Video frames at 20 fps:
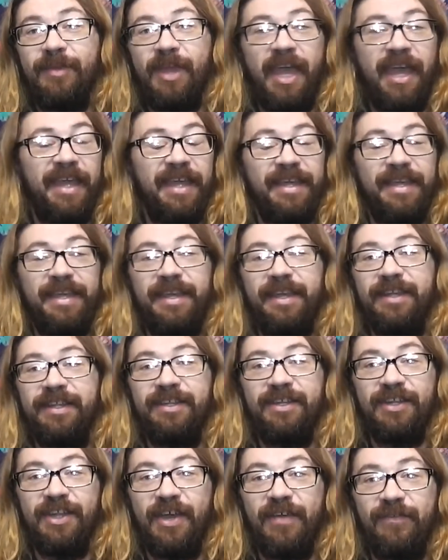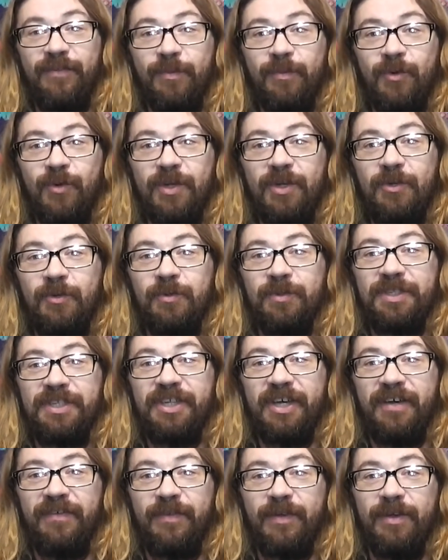And, you know, for more cool
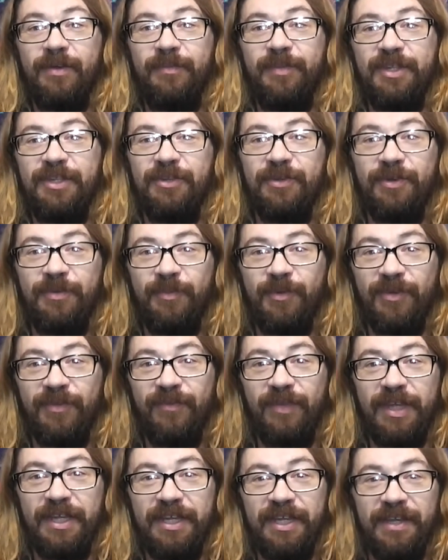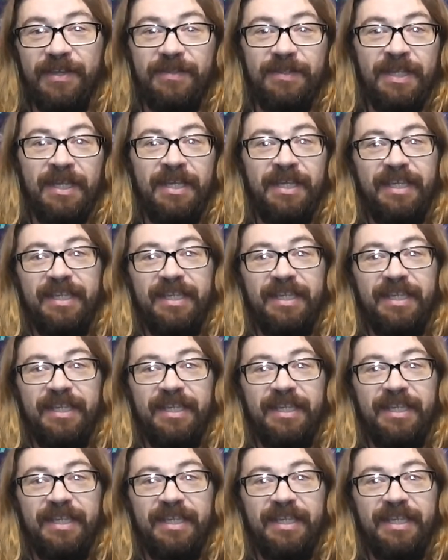stuff, I'm going to be doing more videos.